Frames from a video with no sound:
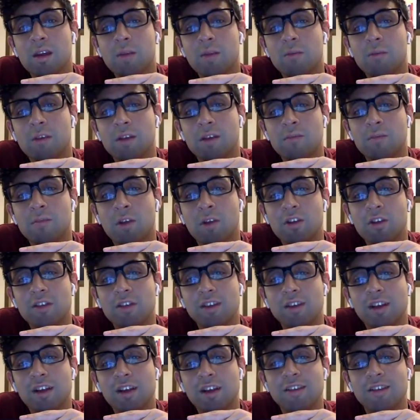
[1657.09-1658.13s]
but
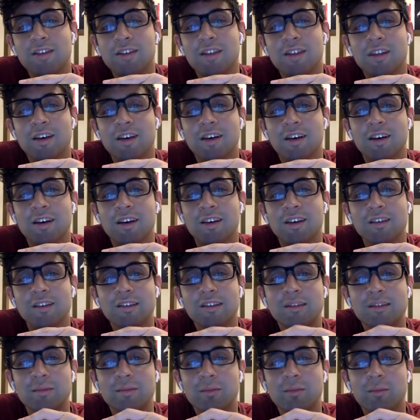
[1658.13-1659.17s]
Martial is the
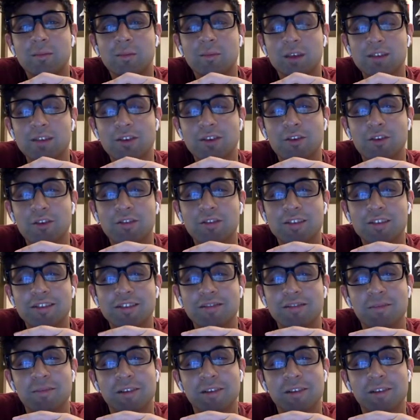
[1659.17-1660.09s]
best offensive